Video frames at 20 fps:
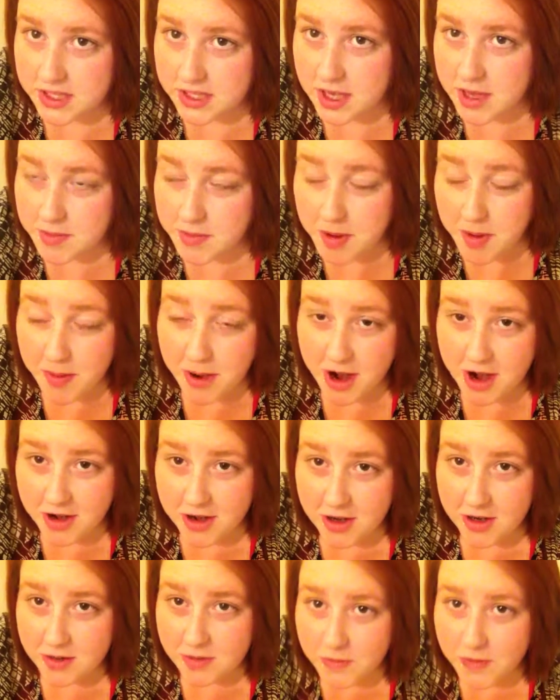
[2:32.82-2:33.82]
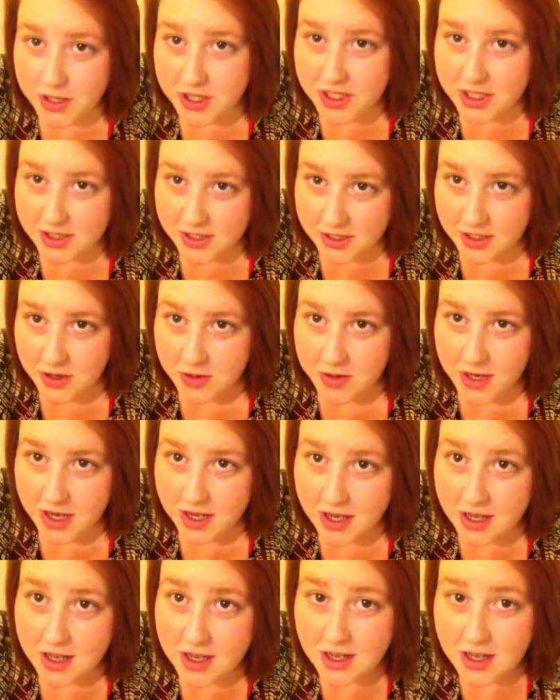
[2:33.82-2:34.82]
and my partner, which is Jonah,